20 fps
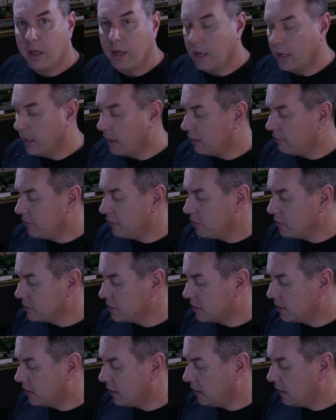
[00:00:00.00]
and I've
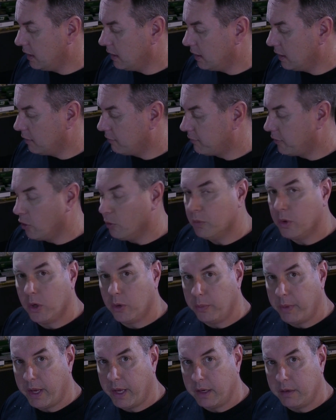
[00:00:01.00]
used the foam
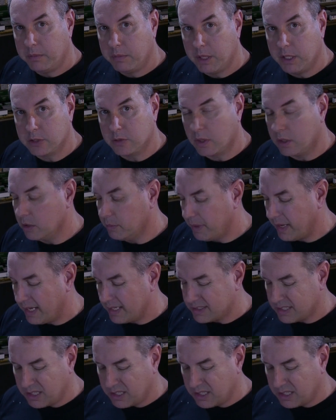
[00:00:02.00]
roadbed as well in the past,